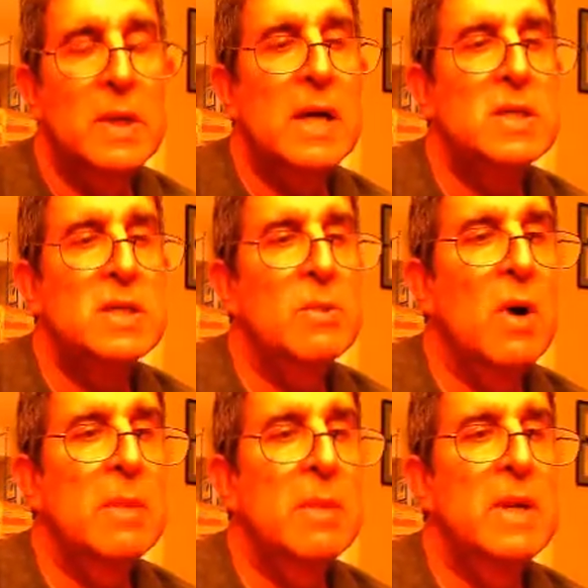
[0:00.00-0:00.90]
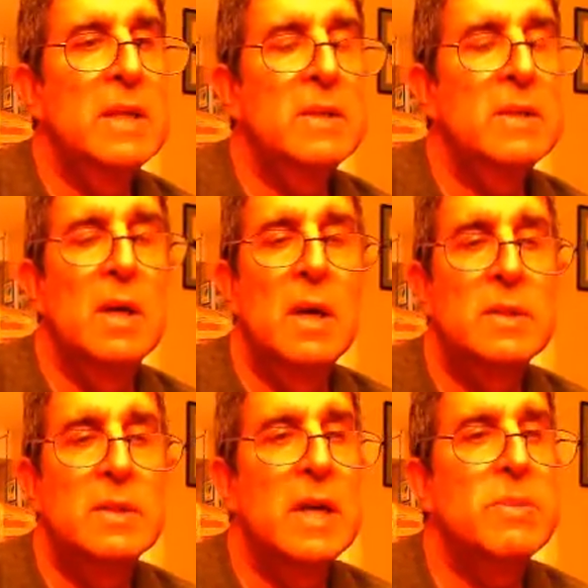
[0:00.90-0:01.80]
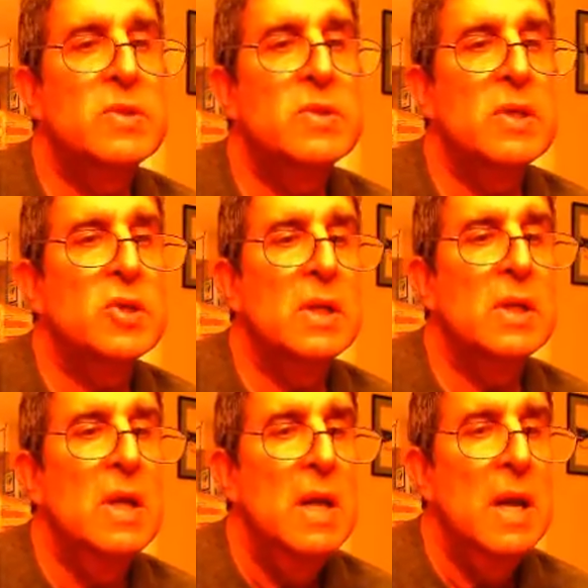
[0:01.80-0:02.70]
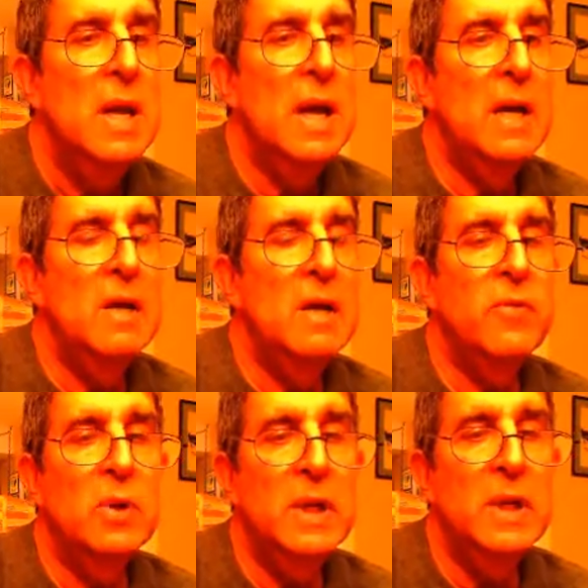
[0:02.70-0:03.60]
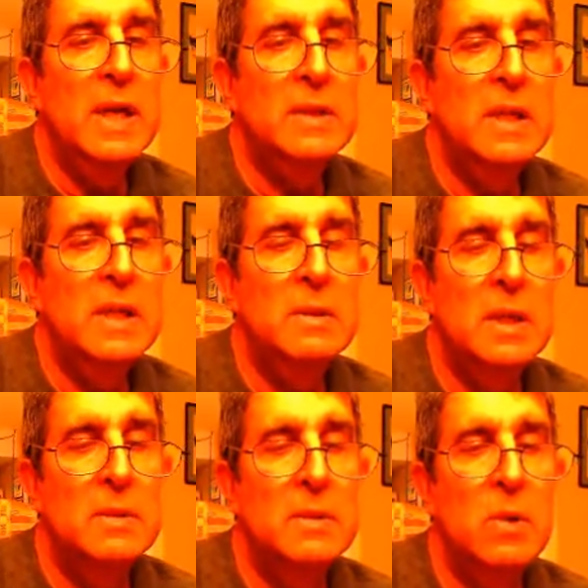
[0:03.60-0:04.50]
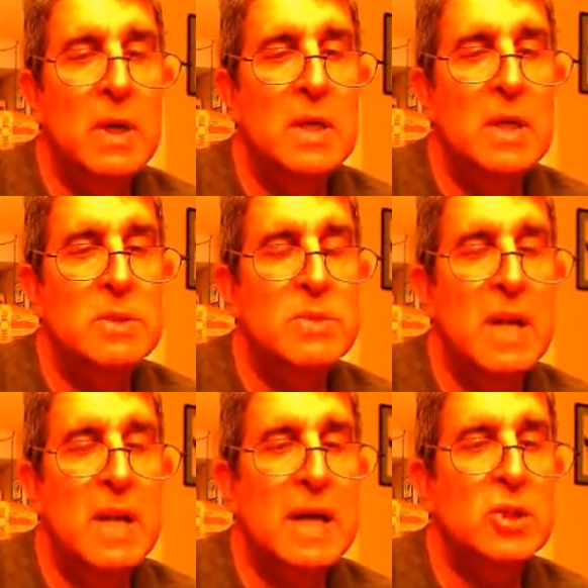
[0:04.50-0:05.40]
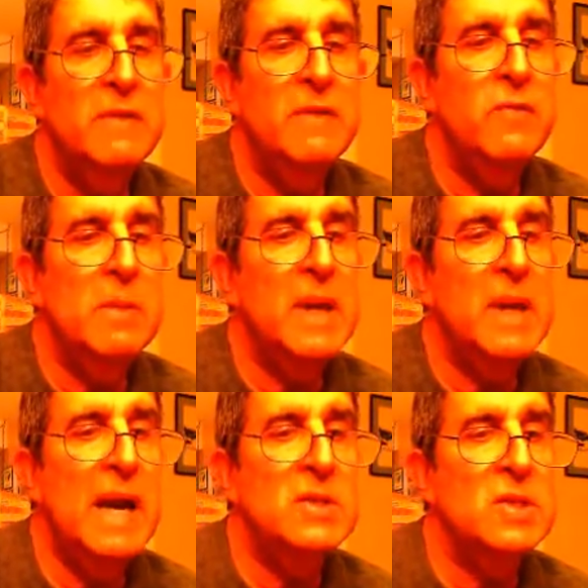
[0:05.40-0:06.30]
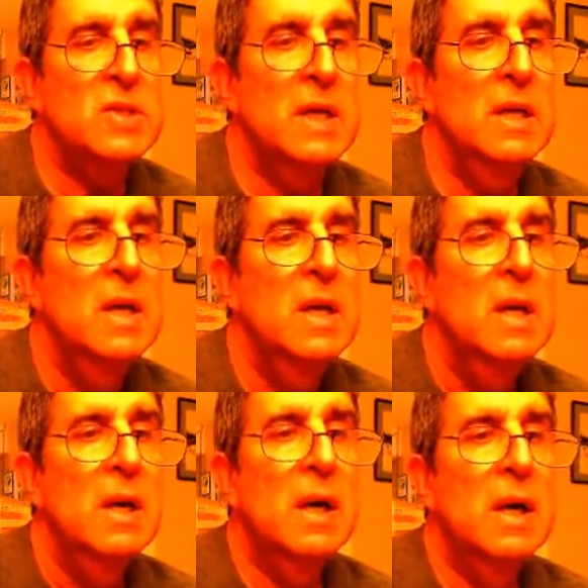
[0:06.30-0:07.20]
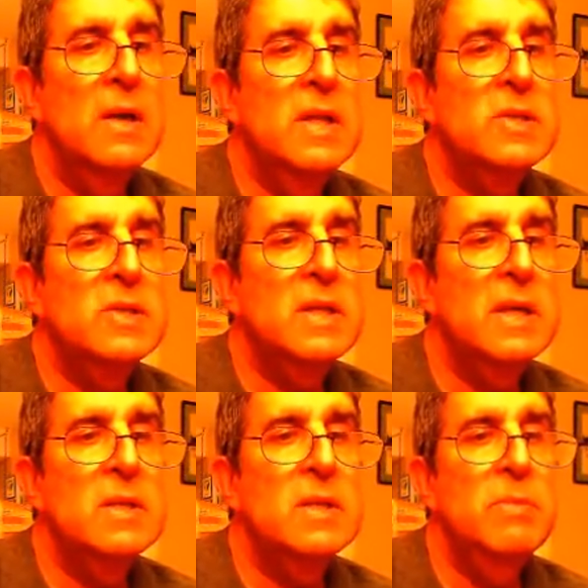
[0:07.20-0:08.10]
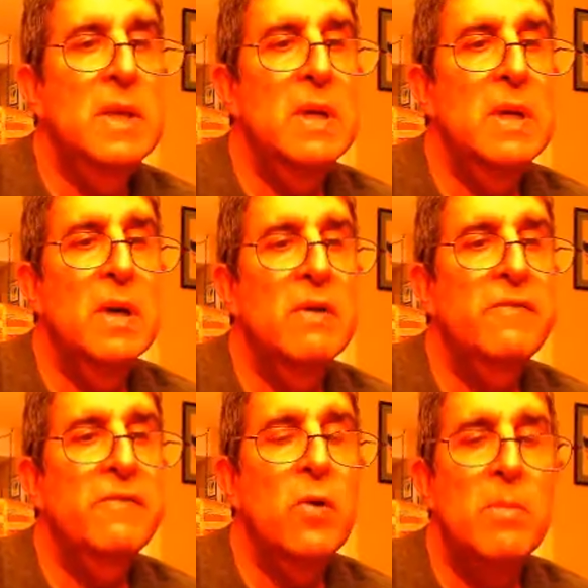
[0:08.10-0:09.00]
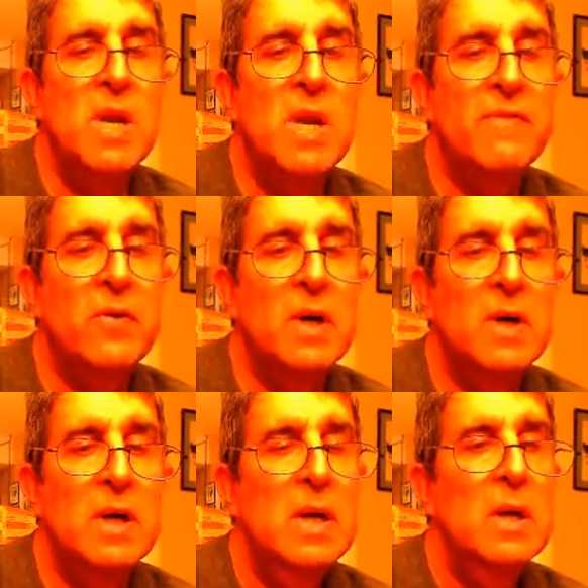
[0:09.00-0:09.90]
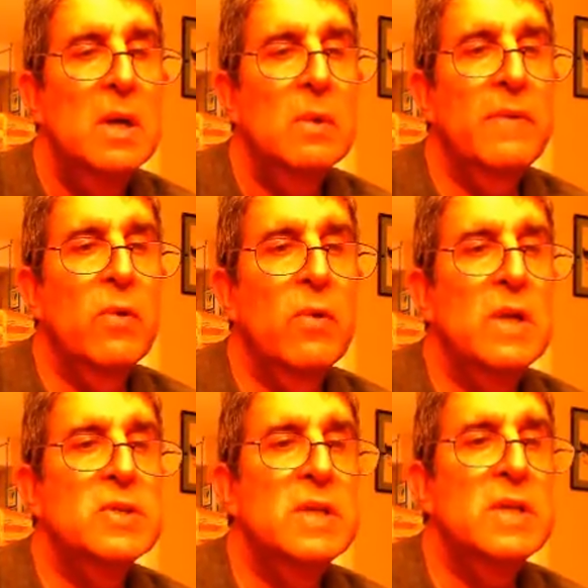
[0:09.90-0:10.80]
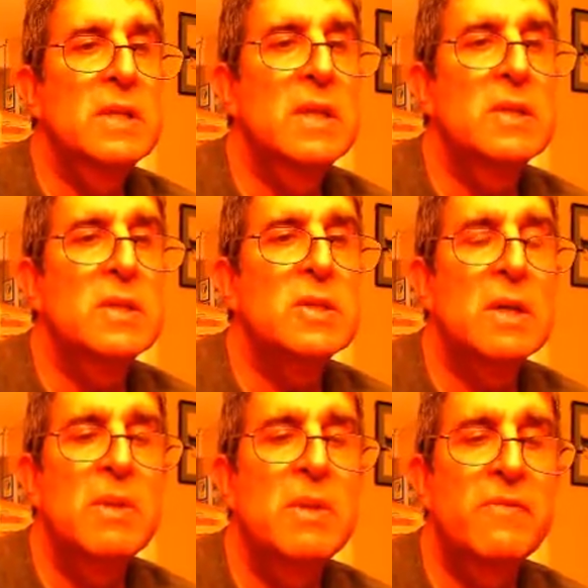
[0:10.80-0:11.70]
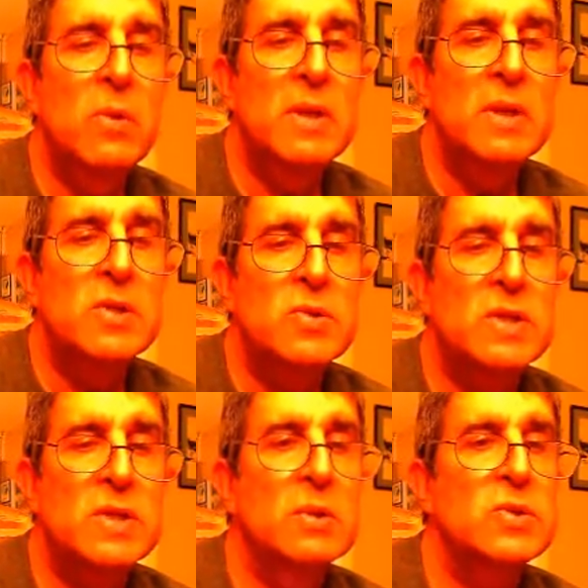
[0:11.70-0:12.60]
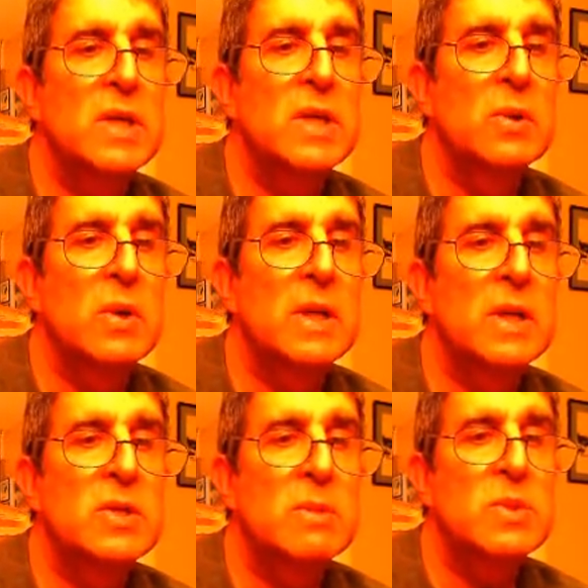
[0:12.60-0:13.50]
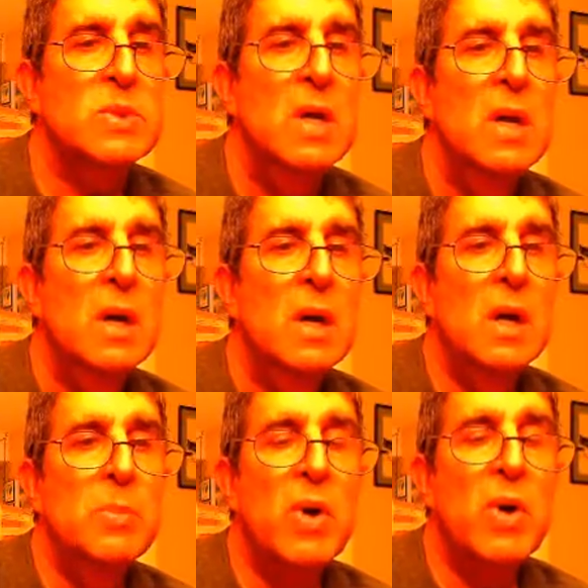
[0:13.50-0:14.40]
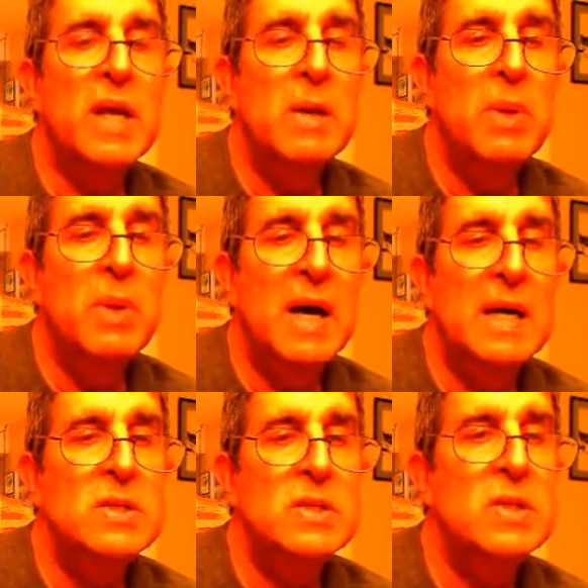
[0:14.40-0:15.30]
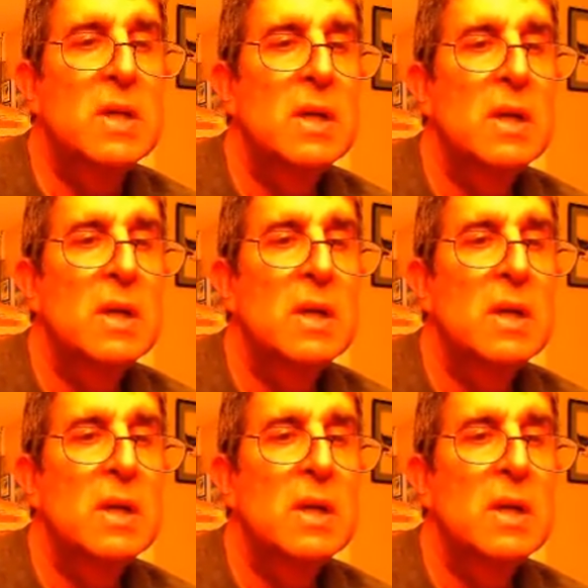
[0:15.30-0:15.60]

calcium carbonate deposition. And if we're looking at the organisms that actually form calcite, these tend to be the foraminifera. We've already seen these before. These are single-celled organisms. Brachiopods,